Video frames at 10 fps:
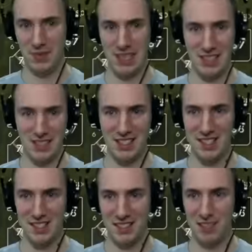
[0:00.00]

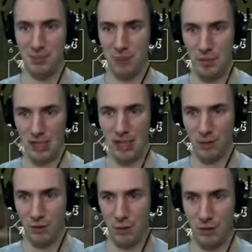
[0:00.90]
instant ability,
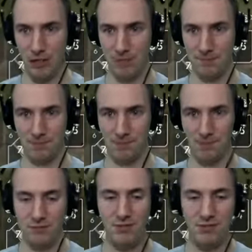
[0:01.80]
unfortunately.
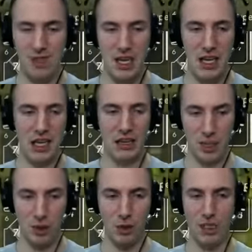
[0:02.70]

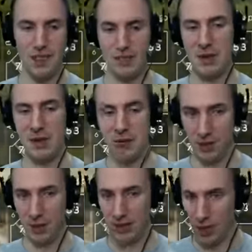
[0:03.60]
So you got to be a little
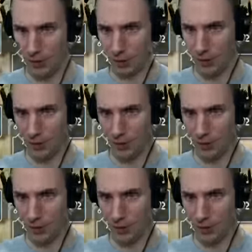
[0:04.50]
bit careful.